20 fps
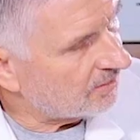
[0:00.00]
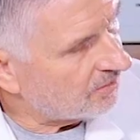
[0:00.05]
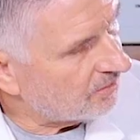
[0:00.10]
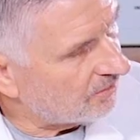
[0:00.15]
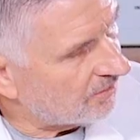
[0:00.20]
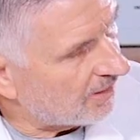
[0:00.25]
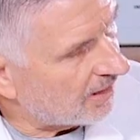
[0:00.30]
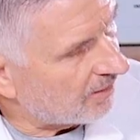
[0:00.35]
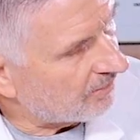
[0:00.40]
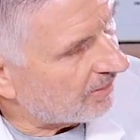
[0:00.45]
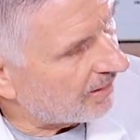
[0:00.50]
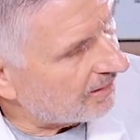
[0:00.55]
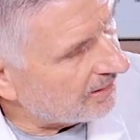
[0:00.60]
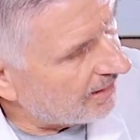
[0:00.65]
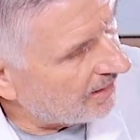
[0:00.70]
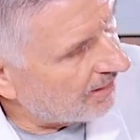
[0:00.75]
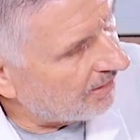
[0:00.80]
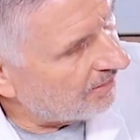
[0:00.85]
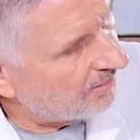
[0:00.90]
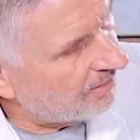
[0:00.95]
do that right
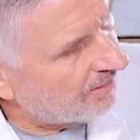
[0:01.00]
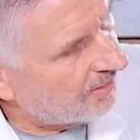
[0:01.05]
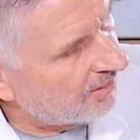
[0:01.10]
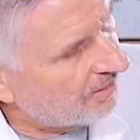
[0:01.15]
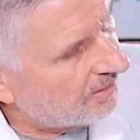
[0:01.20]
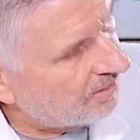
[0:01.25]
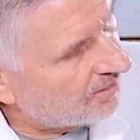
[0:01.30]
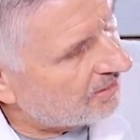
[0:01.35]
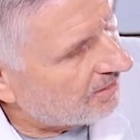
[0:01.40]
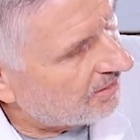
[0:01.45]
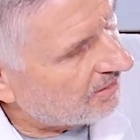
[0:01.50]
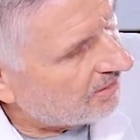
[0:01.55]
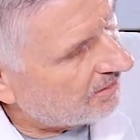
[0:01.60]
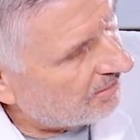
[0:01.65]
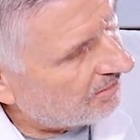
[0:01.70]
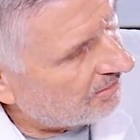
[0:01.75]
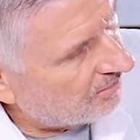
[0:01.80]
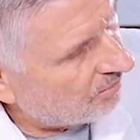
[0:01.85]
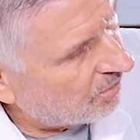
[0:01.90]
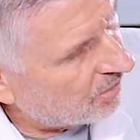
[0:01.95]
now.
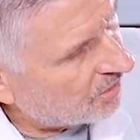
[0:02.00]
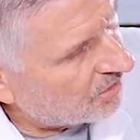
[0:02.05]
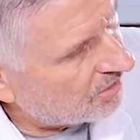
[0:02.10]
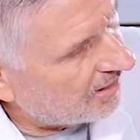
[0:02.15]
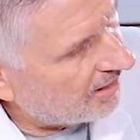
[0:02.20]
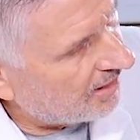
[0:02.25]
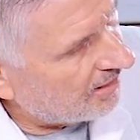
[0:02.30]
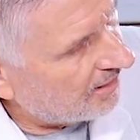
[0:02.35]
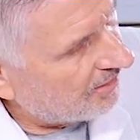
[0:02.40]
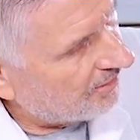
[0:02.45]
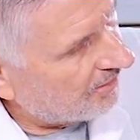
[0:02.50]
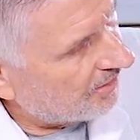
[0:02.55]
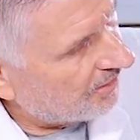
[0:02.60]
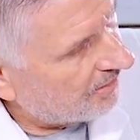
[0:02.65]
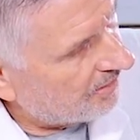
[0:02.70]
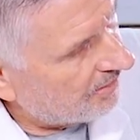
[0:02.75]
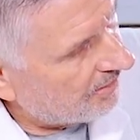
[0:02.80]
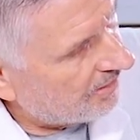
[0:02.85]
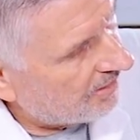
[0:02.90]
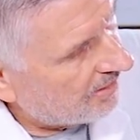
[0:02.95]
Push that in
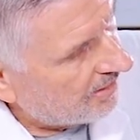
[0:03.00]
there.